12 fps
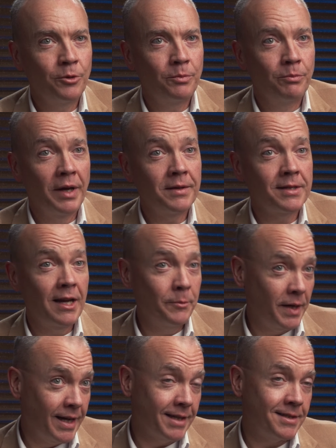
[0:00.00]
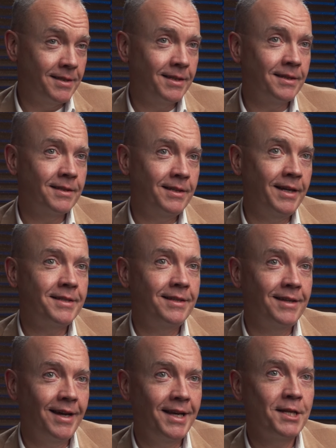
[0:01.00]
by the time we got to the
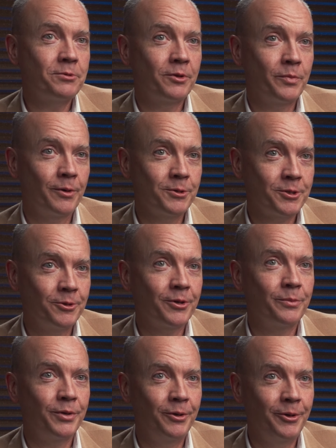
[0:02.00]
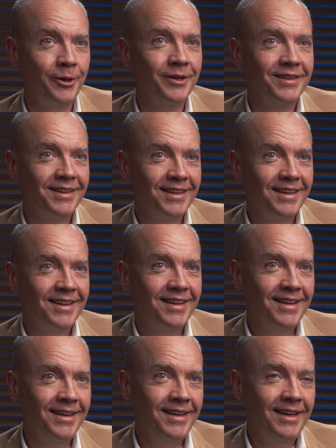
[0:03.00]
1990s with a personal computer,
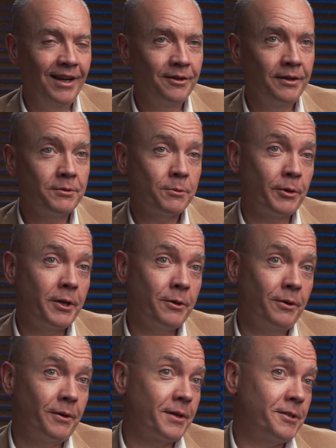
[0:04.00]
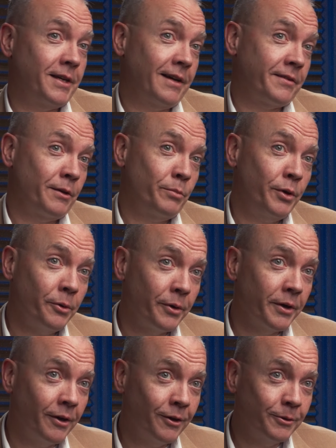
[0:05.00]
it was pretty cool because you have a computer
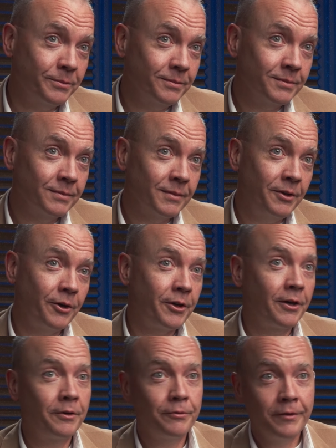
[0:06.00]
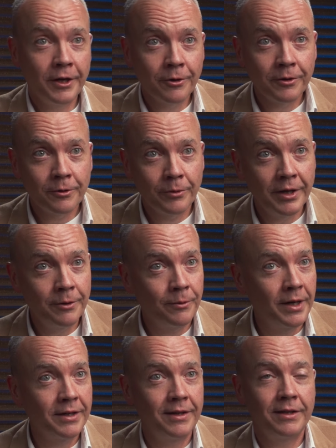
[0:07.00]
at home. You could configure it the way you
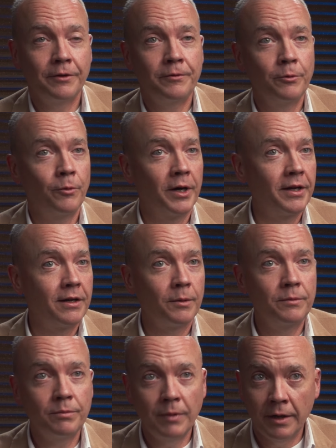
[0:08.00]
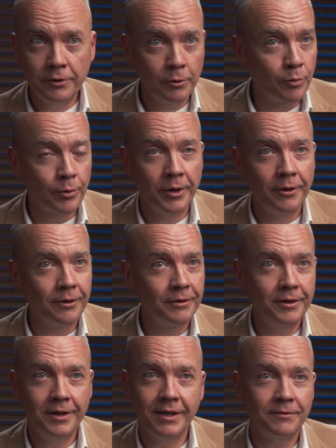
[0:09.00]
wanted. If you wanted a new printer,
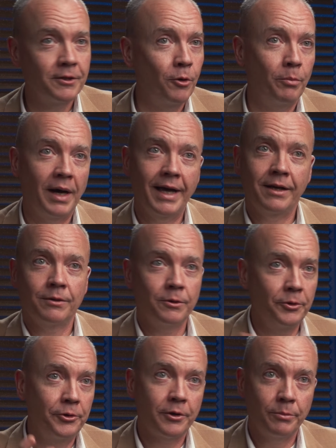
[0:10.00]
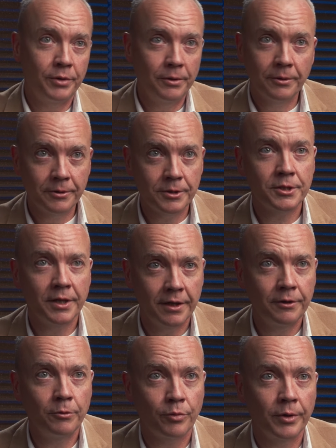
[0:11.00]
you didn't have to go buy a whole new computer just to get
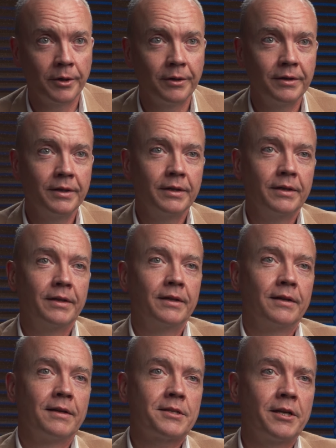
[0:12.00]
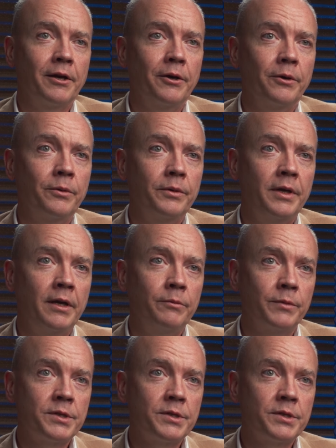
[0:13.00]
a new printer. So there